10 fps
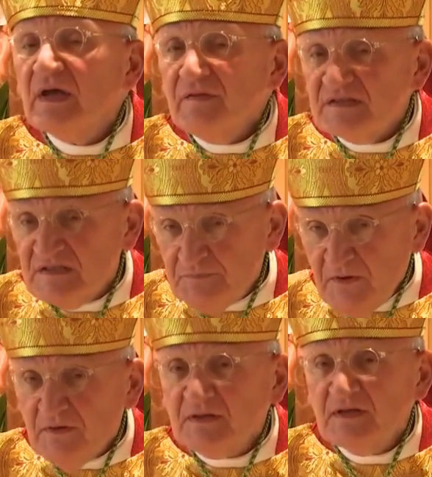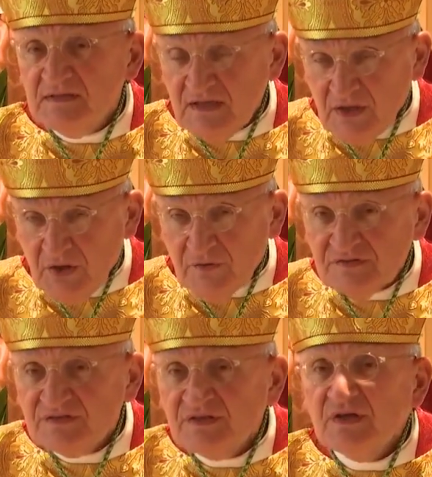the Spirit
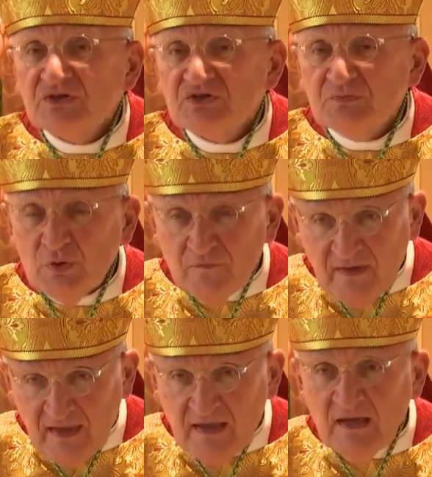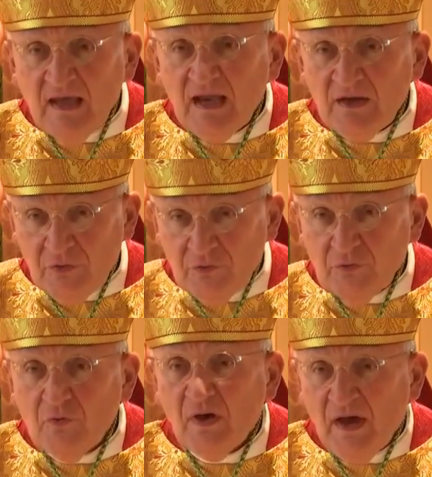continues to move in and
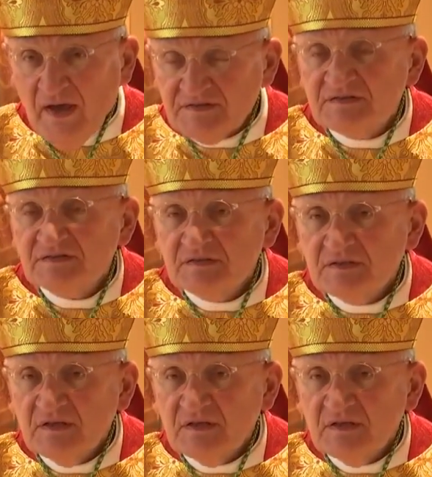through us.